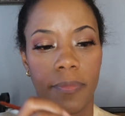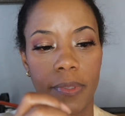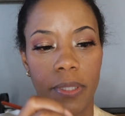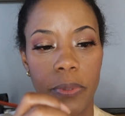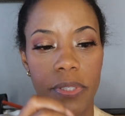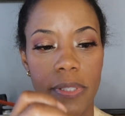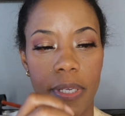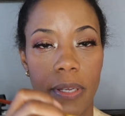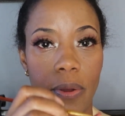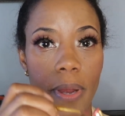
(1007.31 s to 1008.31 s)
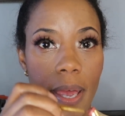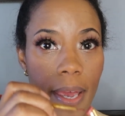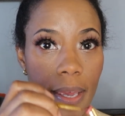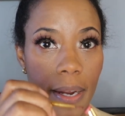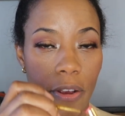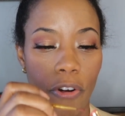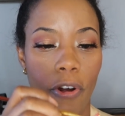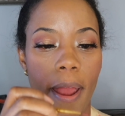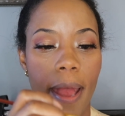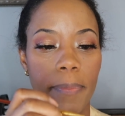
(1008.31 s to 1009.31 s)
So we're just gonna go ahead and
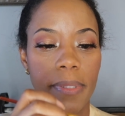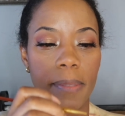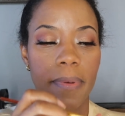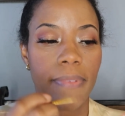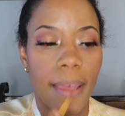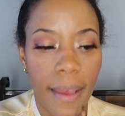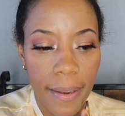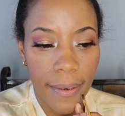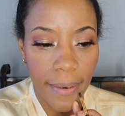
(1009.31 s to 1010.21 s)
grab some of that.